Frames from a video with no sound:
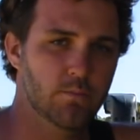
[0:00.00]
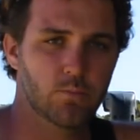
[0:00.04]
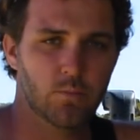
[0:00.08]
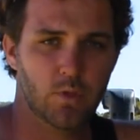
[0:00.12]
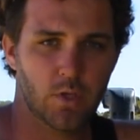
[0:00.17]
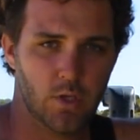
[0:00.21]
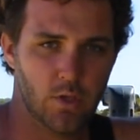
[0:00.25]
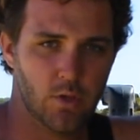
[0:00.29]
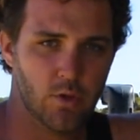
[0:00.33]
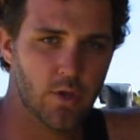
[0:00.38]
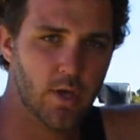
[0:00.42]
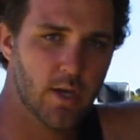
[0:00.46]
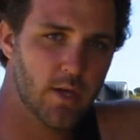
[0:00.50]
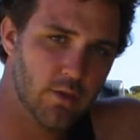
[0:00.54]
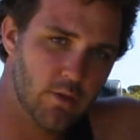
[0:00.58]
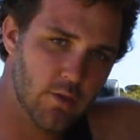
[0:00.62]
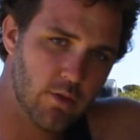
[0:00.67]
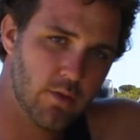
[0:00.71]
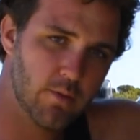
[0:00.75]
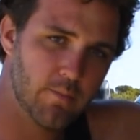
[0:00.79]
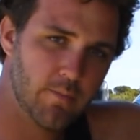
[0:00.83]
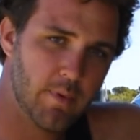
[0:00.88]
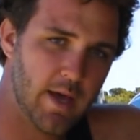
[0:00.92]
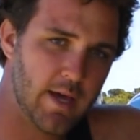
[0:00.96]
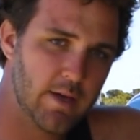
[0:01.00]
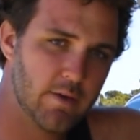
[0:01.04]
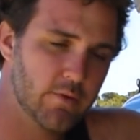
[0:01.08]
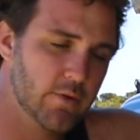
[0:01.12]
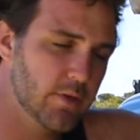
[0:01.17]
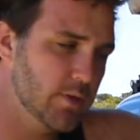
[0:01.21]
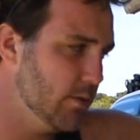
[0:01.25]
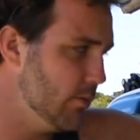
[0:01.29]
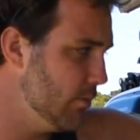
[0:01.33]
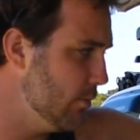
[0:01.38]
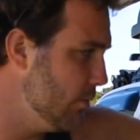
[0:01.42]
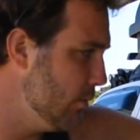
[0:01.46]
You can change the
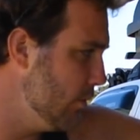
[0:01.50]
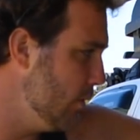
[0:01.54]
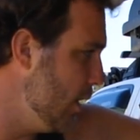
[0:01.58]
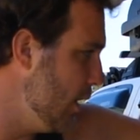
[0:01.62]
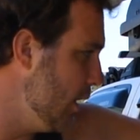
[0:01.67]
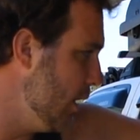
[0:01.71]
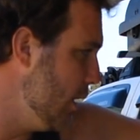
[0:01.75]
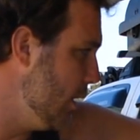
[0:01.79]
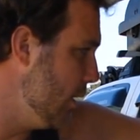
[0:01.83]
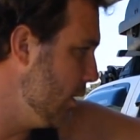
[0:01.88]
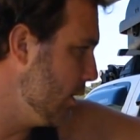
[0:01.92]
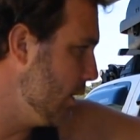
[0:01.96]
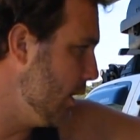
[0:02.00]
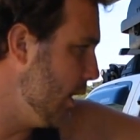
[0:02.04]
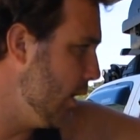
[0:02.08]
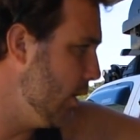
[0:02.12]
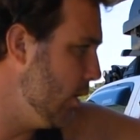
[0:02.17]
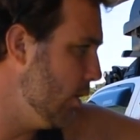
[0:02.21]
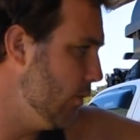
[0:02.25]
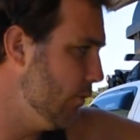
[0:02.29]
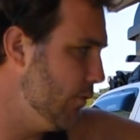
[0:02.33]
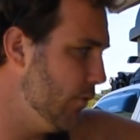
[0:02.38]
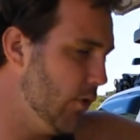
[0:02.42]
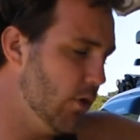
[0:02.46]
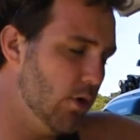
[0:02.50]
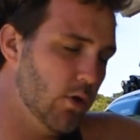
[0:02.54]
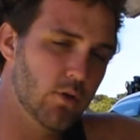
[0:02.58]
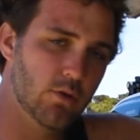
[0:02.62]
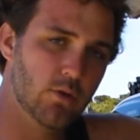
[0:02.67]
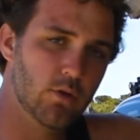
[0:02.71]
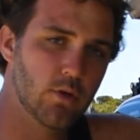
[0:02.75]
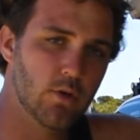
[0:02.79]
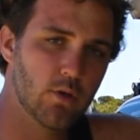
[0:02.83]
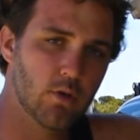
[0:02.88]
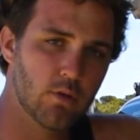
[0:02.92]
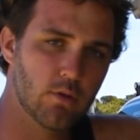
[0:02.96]
battery cutoff
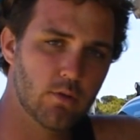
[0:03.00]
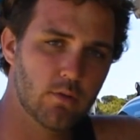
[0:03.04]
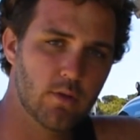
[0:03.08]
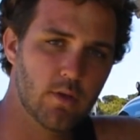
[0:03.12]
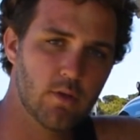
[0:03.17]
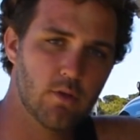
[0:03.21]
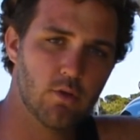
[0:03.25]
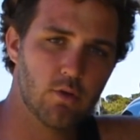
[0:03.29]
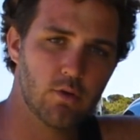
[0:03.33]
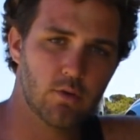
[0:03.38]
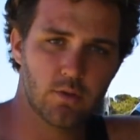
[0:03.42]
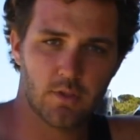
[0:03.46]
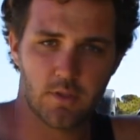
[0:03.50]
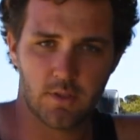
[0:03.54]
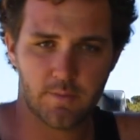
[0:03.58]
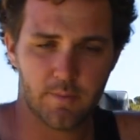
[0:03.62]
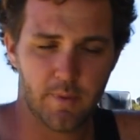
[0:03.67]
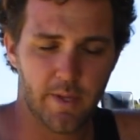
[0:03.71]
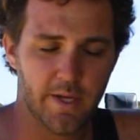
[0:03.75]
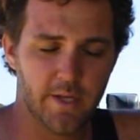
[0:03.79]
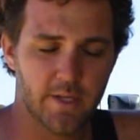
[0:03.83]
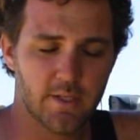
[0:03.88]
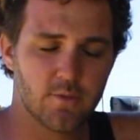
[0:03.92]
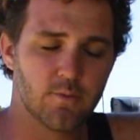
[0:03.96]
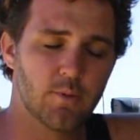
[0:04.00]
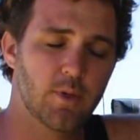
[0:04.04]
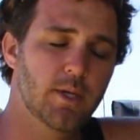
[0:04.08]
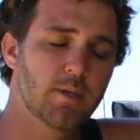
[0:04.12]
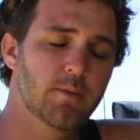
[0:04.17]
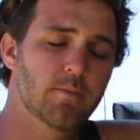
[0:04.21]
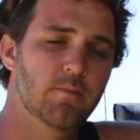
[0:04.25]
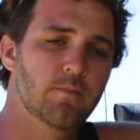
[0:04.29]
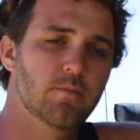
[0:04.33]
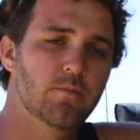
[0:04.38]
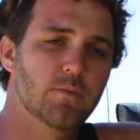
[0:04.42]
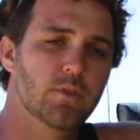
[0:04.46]
on your digital display as
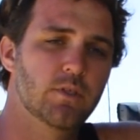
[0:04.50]
well.